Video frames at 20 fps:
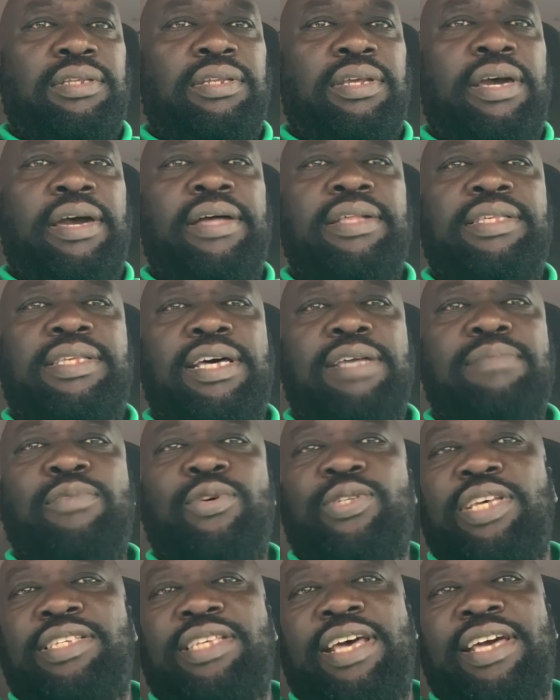I answer as
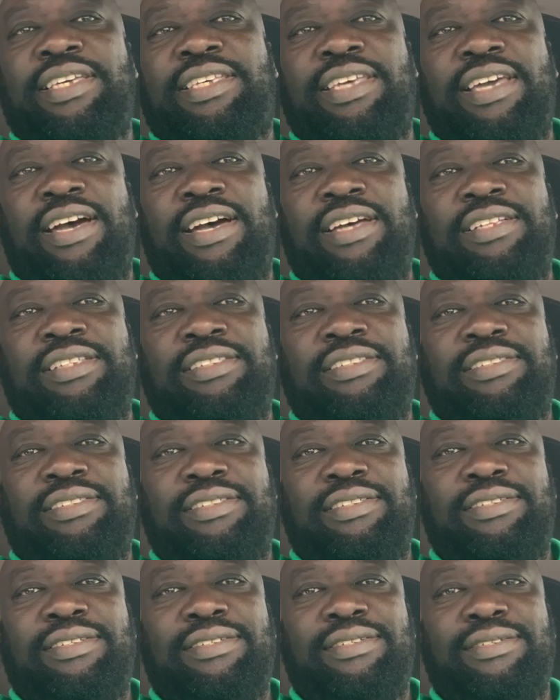much as I can.
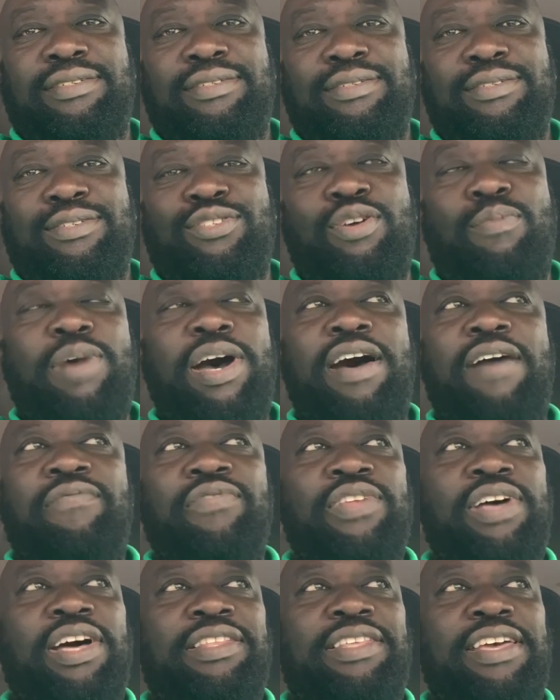Some I
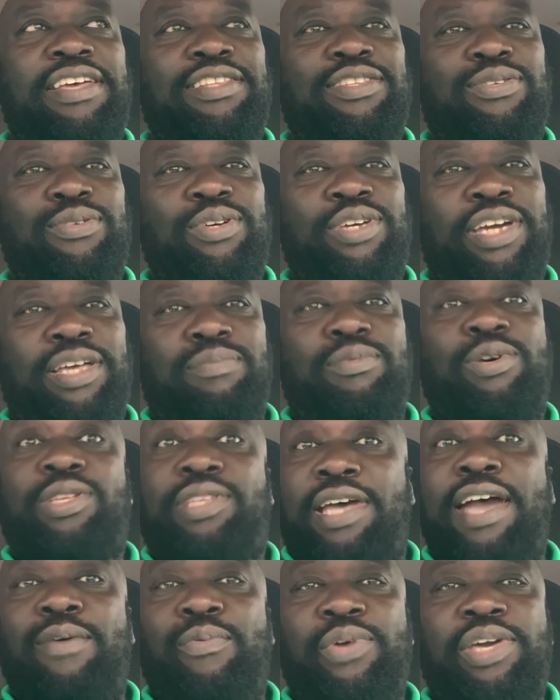haven't attended to yet,
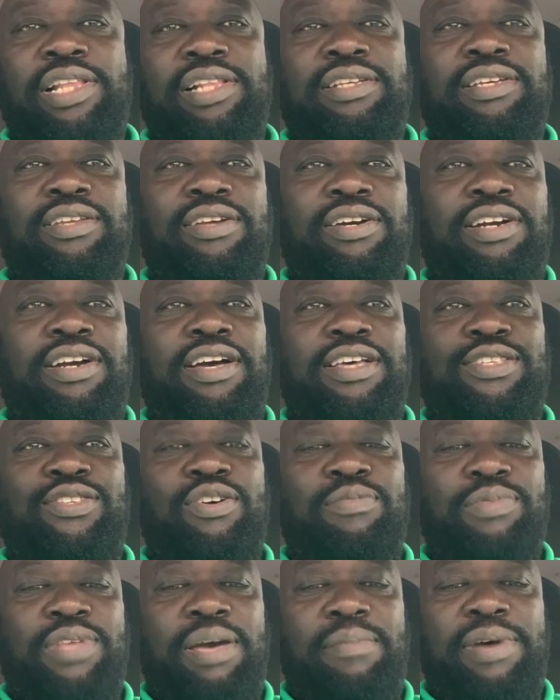but I will, because
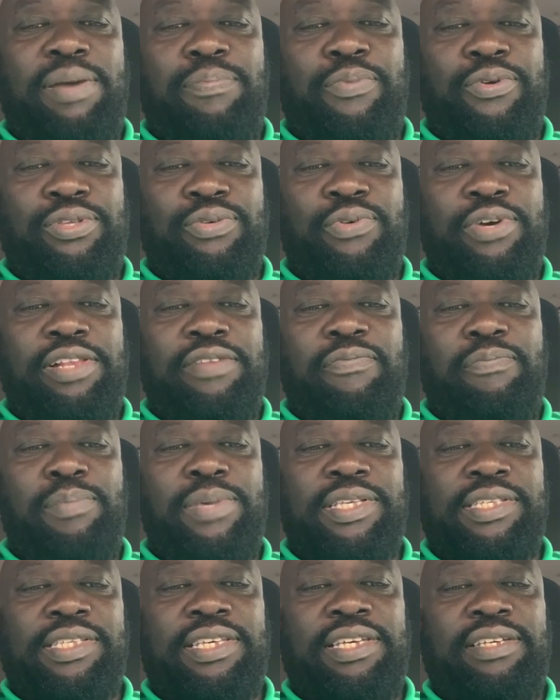sometimes I'm pretty well
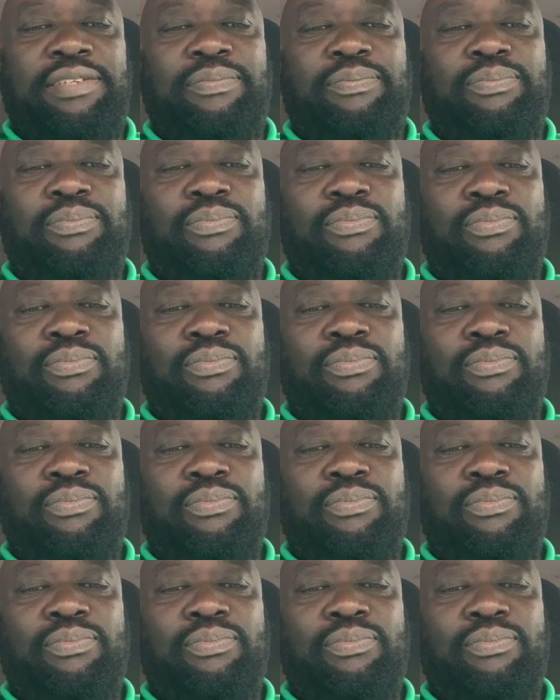busy.